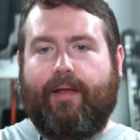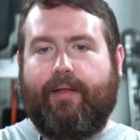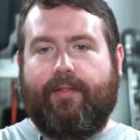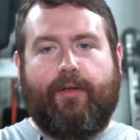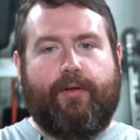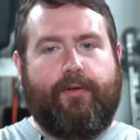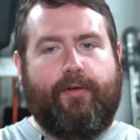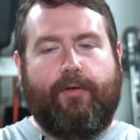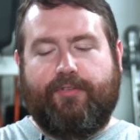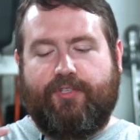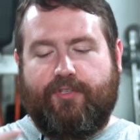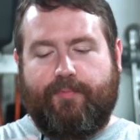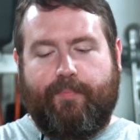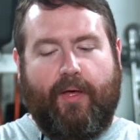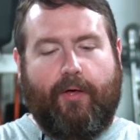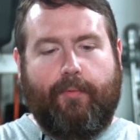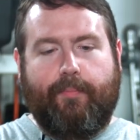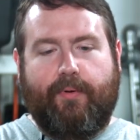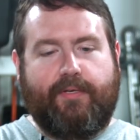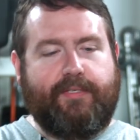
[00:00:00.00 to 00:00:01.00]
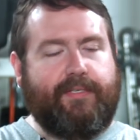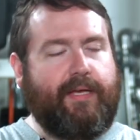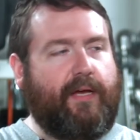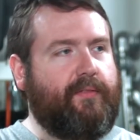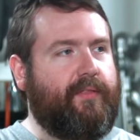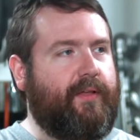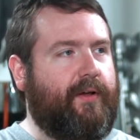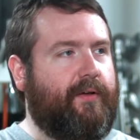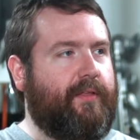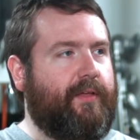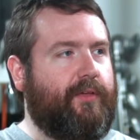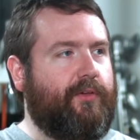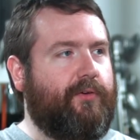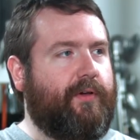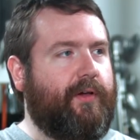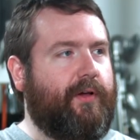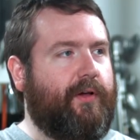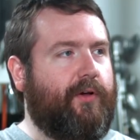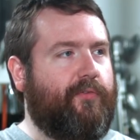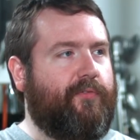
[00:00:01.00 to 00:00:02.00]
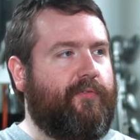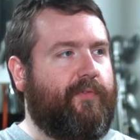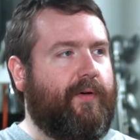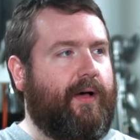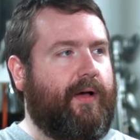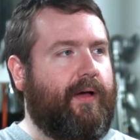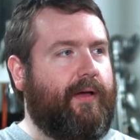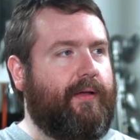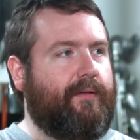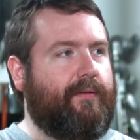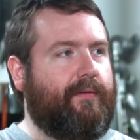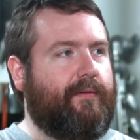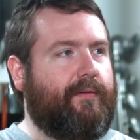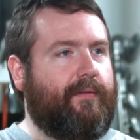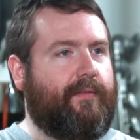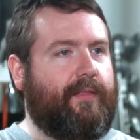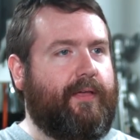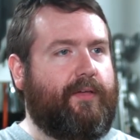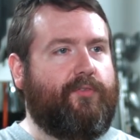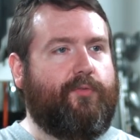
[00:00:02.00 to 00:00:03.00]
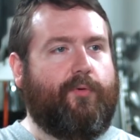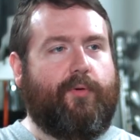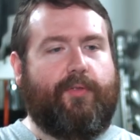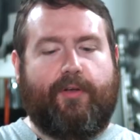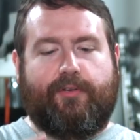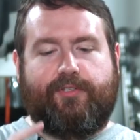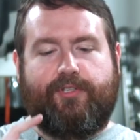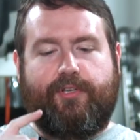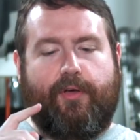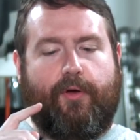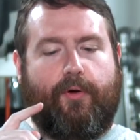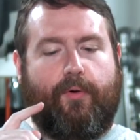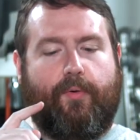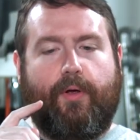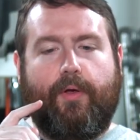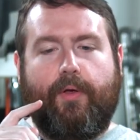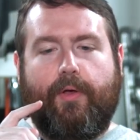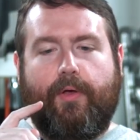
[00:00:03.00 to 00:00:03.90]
there are no spell books out there that you can go find things for. There's no